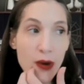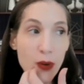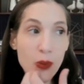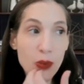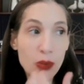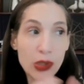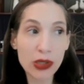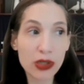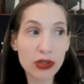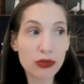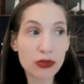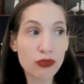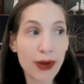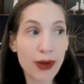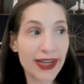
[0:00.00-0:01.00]
or
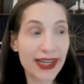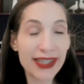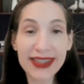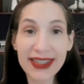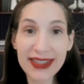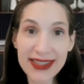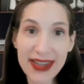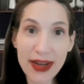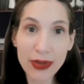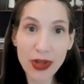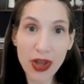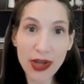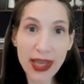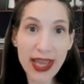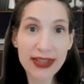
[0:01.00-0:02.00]
writing things down
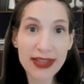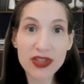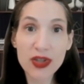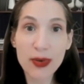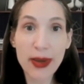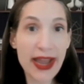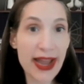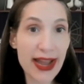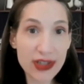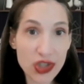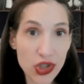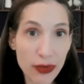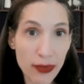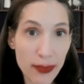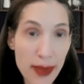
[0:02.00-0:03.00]
longhand so I
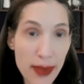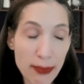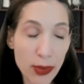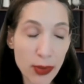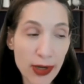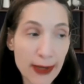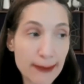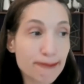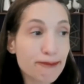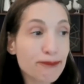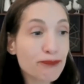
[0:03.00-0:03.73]
actually remember it.